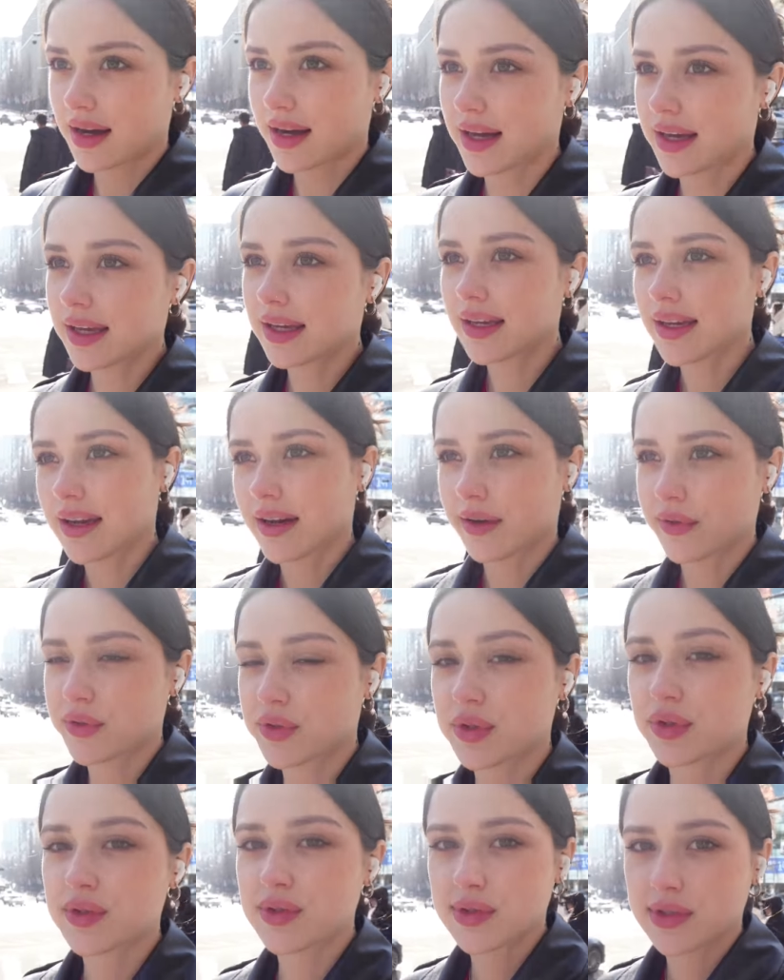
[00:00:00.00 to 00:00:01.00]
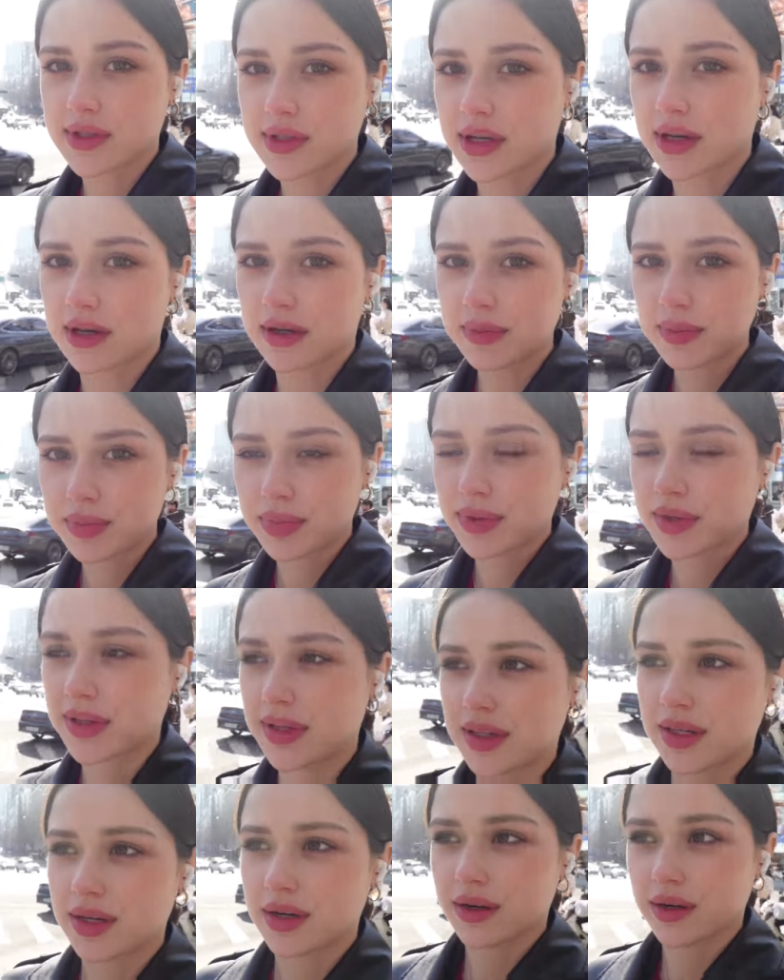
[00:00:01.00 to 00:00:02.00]
I have to stop
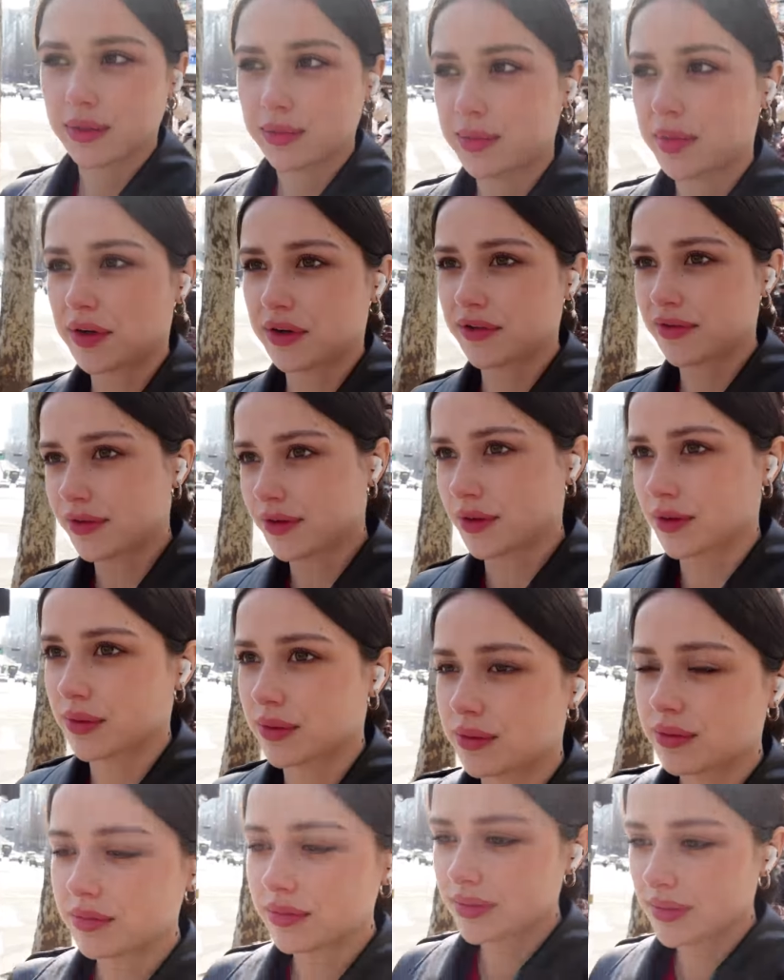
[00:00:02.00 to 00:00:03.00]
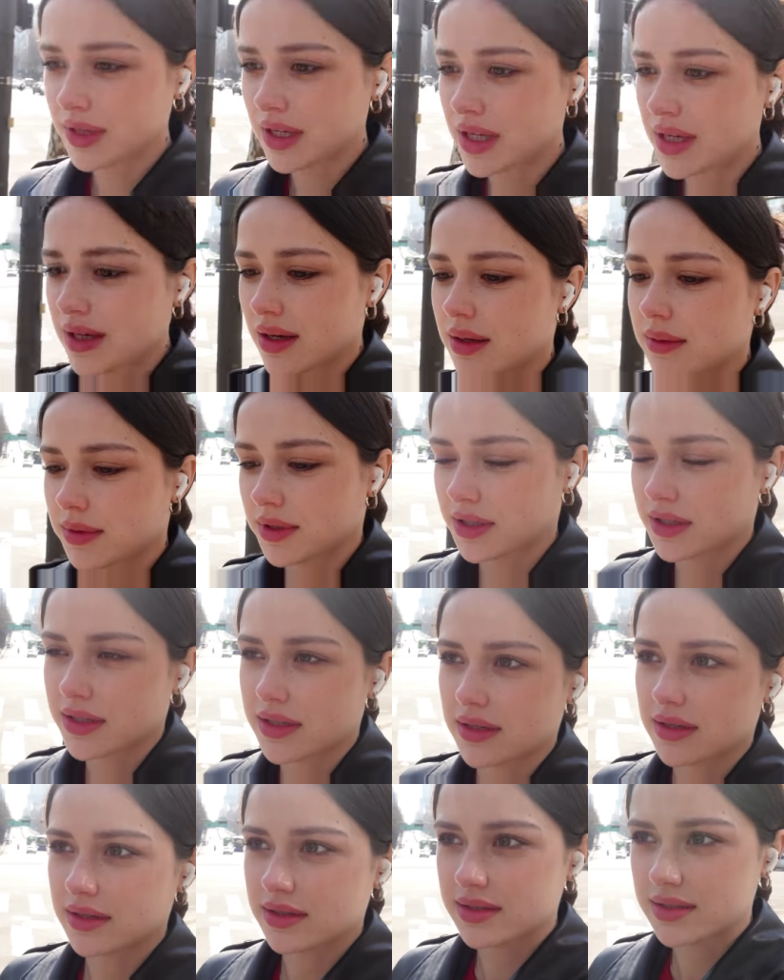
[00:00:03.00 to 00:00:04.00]
on perfume
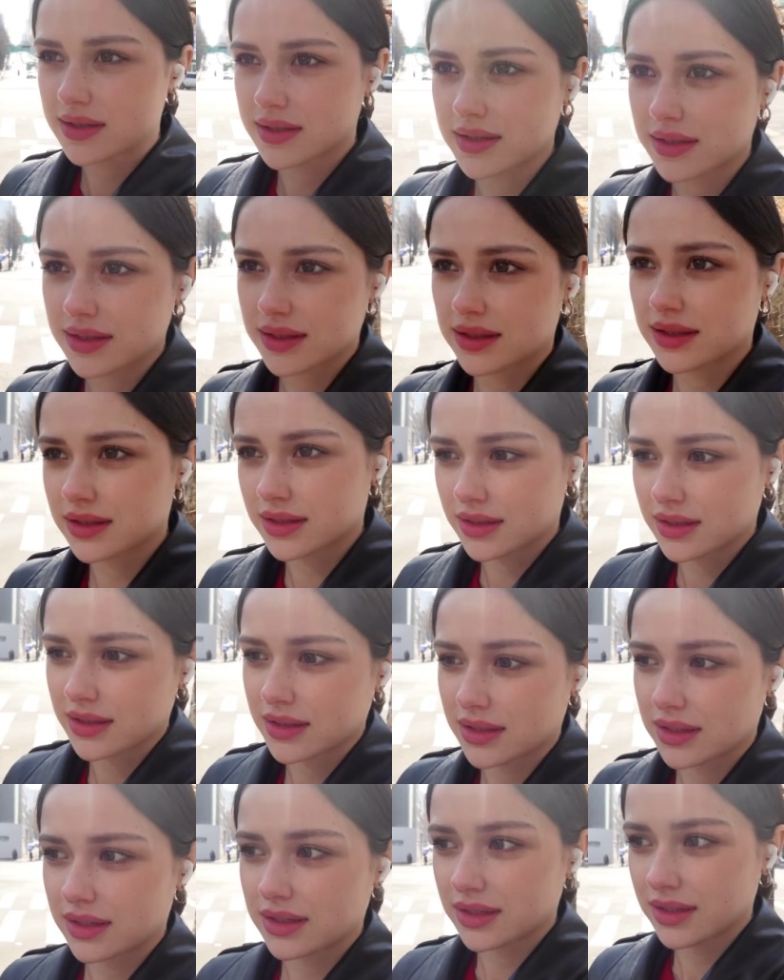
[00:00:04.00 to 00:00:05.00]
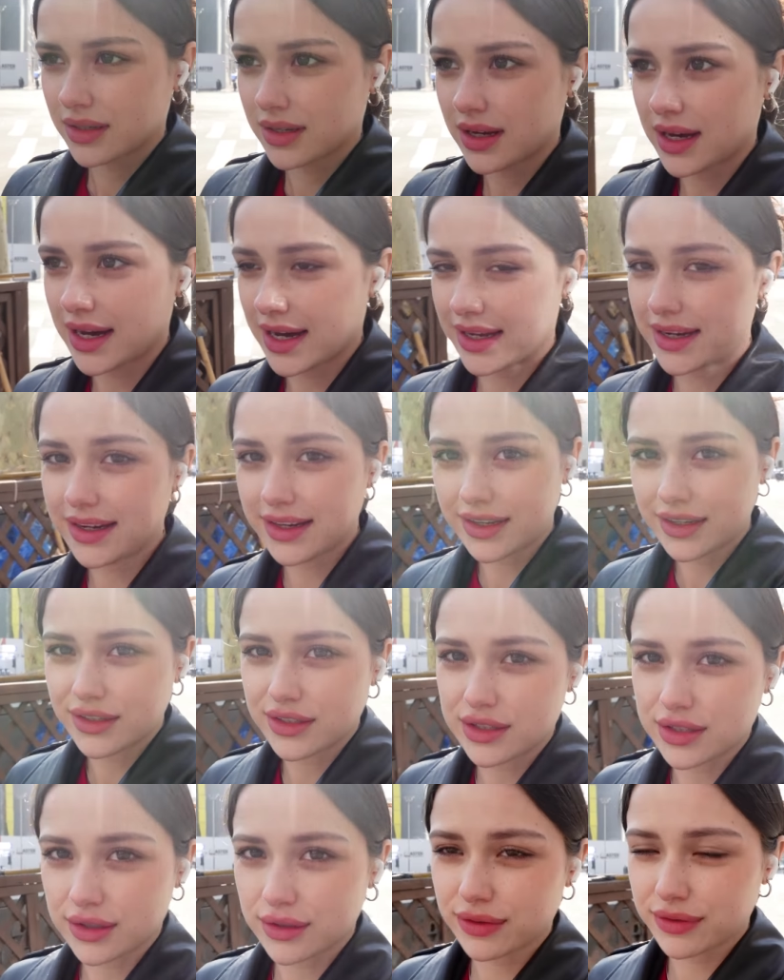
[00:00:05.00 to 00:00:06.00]
because I need
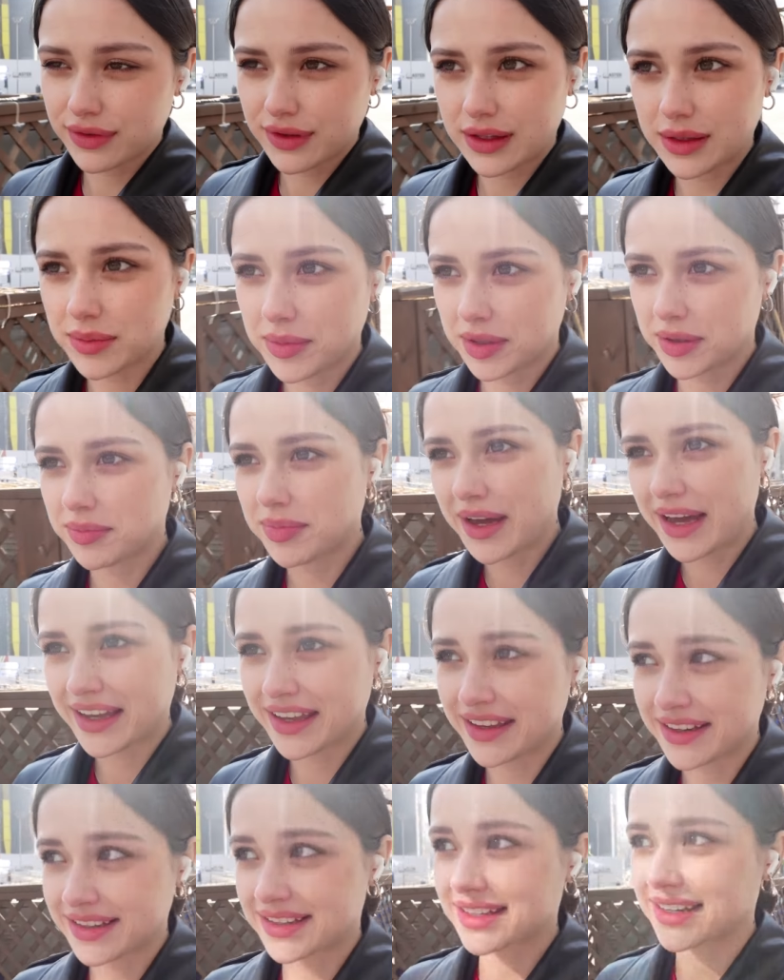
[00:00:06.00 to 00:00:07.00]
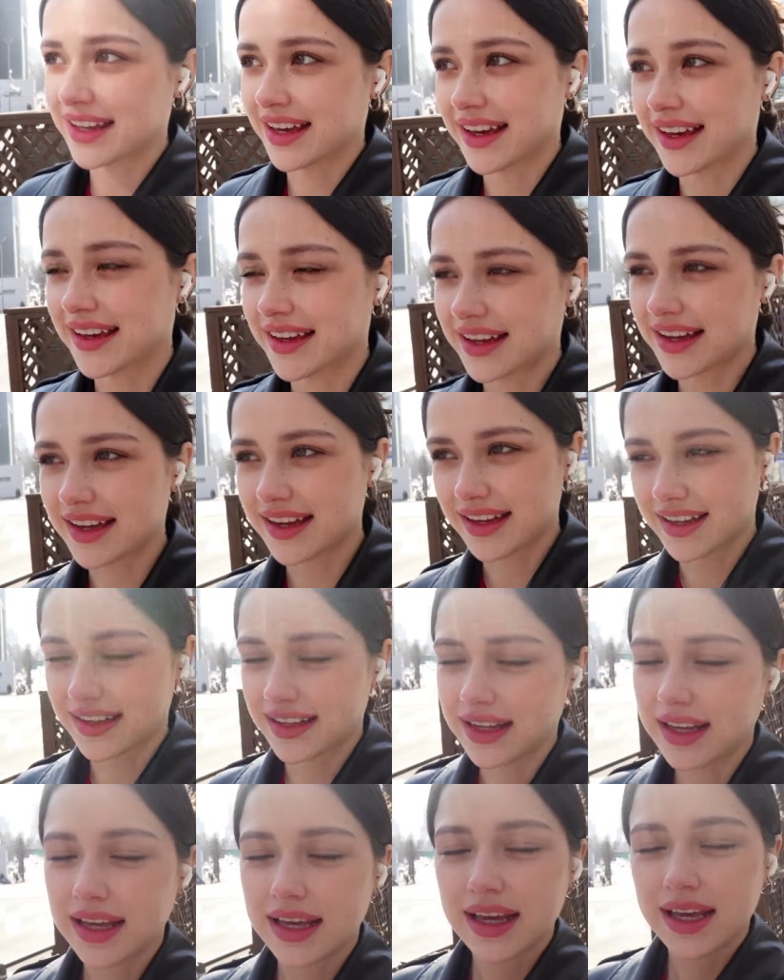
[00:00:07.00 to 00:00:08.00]
to film unpacking today, and
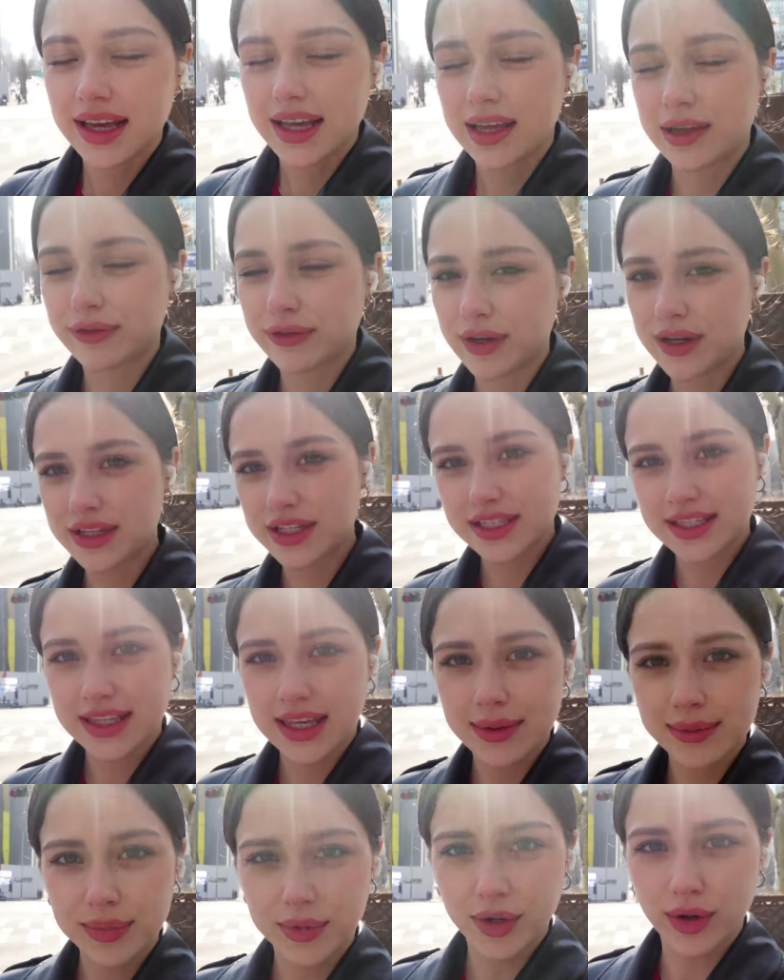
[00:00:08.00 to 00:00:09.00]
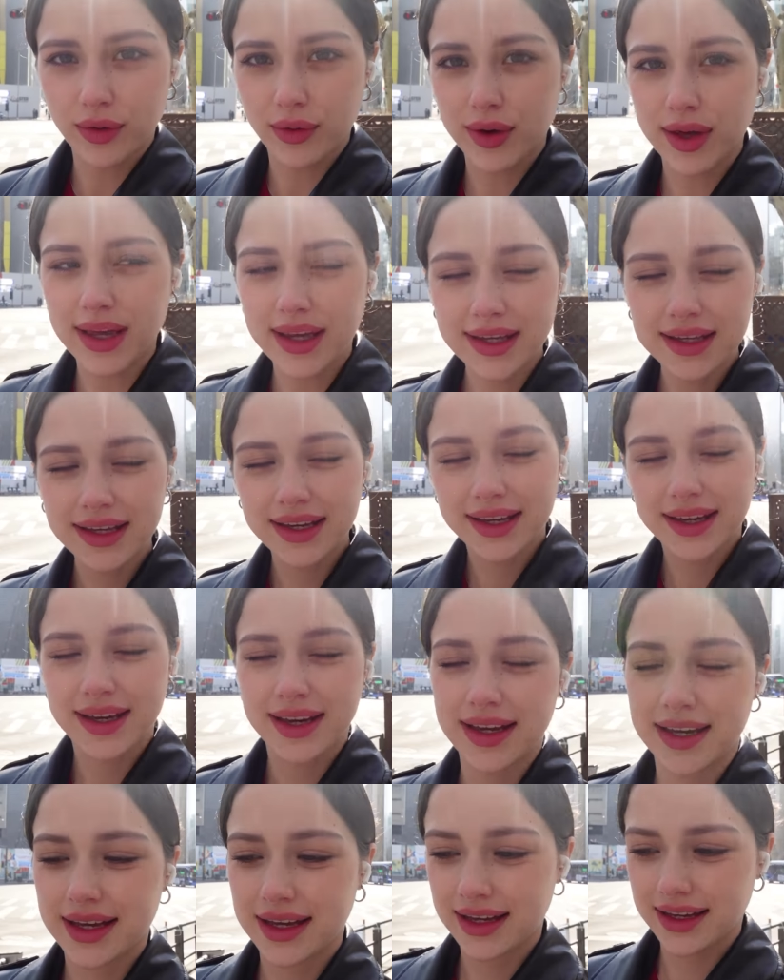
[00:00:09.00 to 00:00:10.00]
if I just keep going
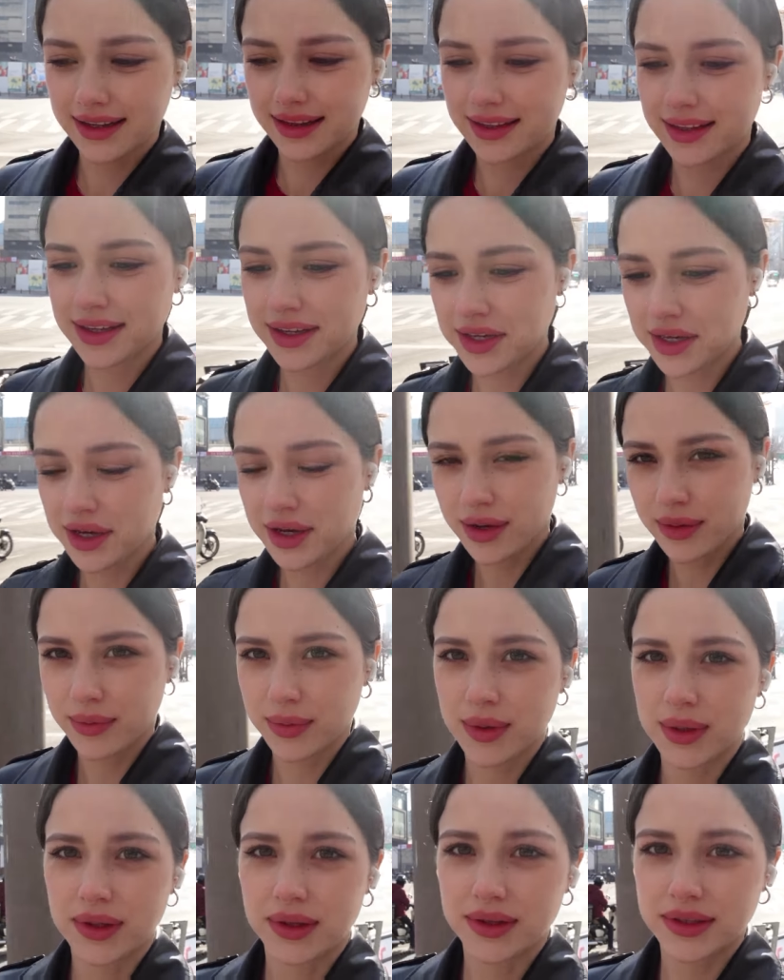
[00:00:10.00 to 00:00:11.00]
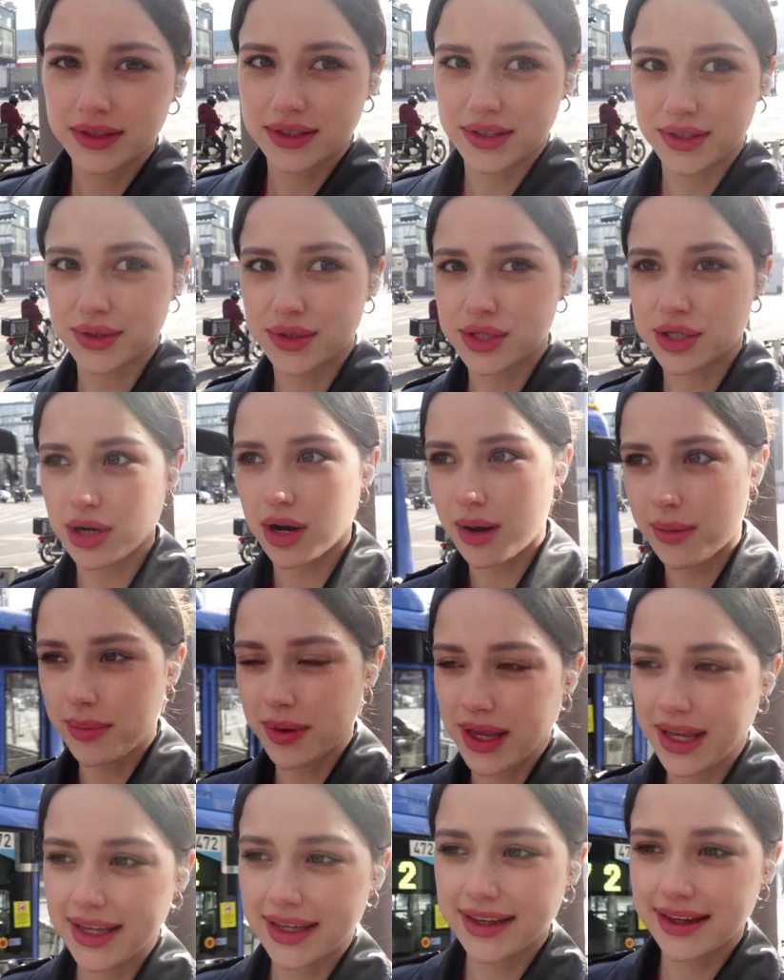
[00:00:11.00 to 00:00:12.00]
and we'll do
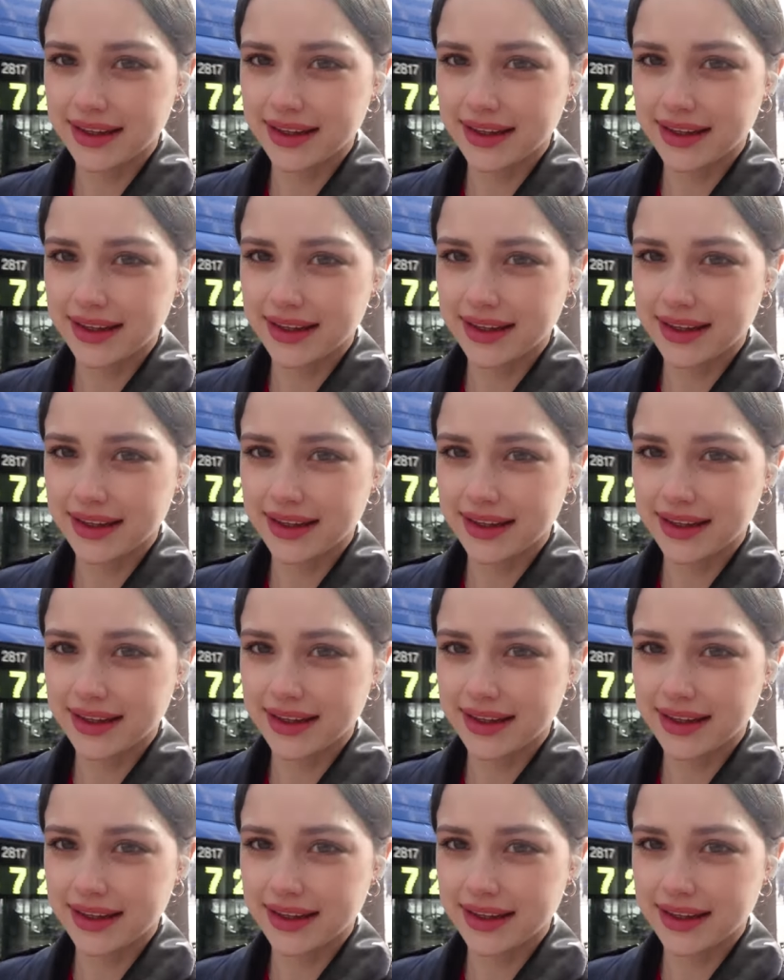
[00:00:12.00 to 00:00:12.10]
shopping